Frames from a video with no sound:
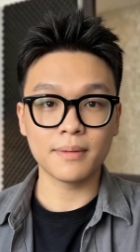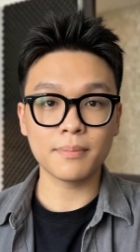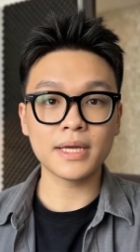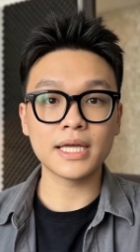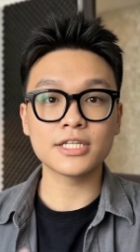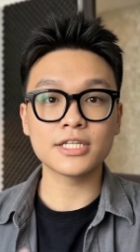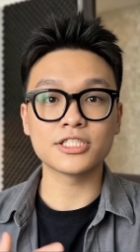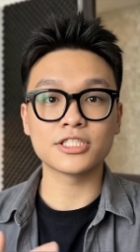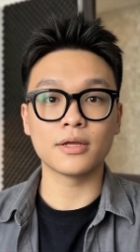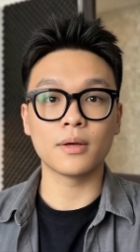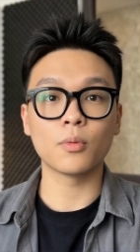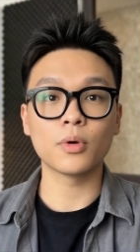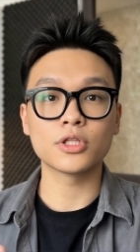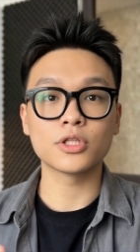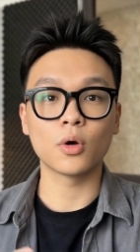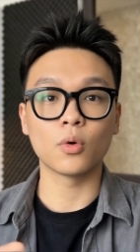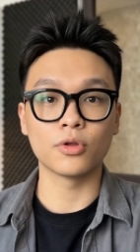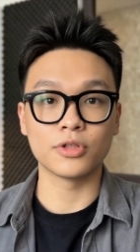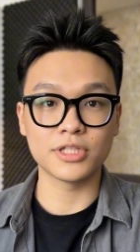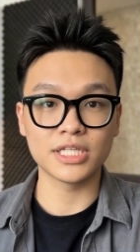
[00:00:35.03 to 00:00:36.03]
means we
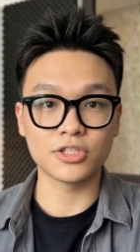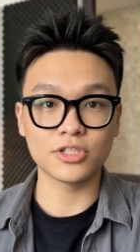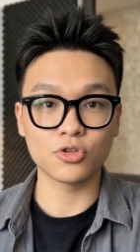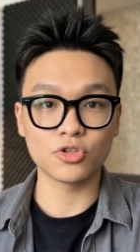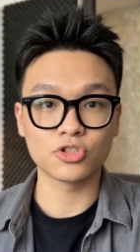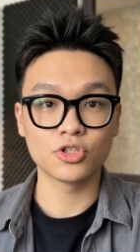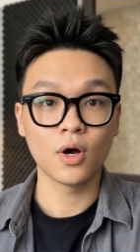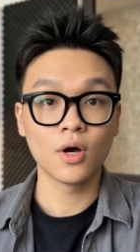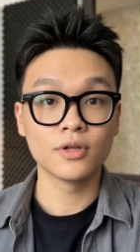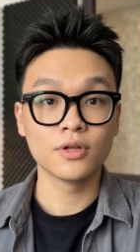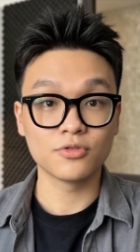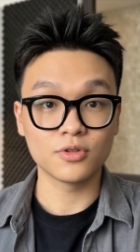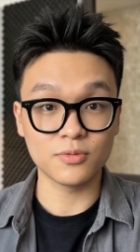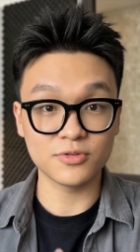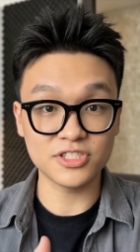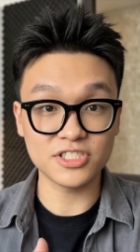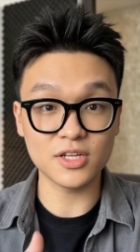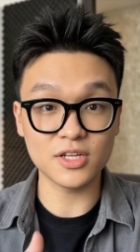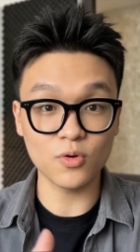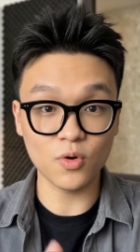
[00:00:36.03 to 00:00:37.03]
don't need to start from
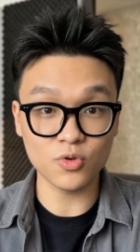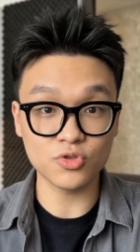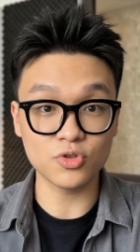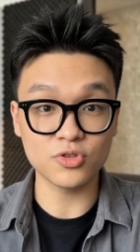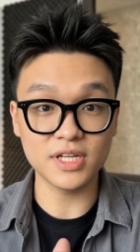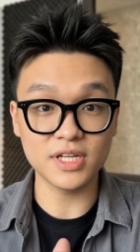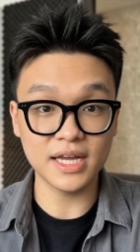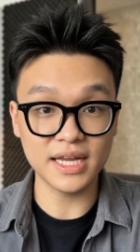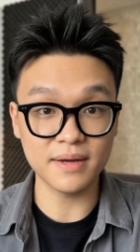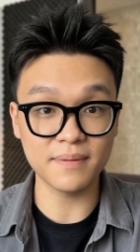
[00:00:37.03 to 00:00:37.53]
zero today.